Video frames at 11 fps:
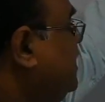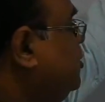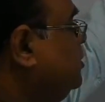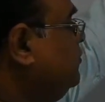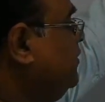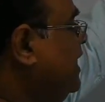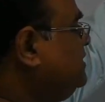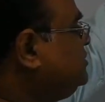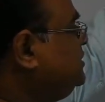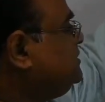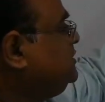rate on the
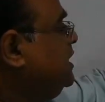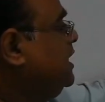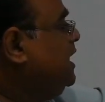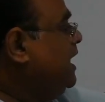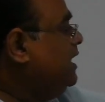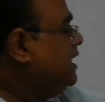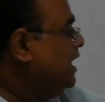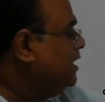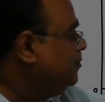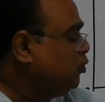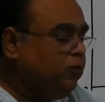y-axis and
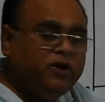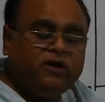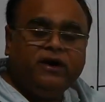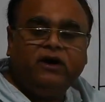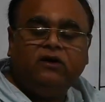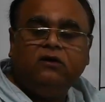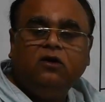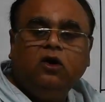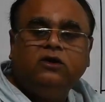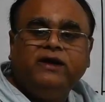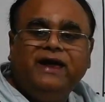unemployment
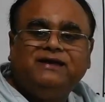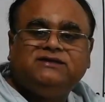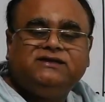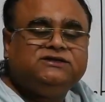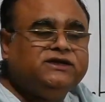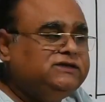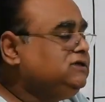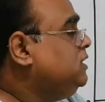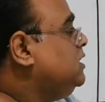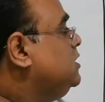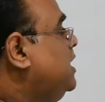rate on the
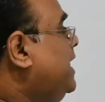x-axis,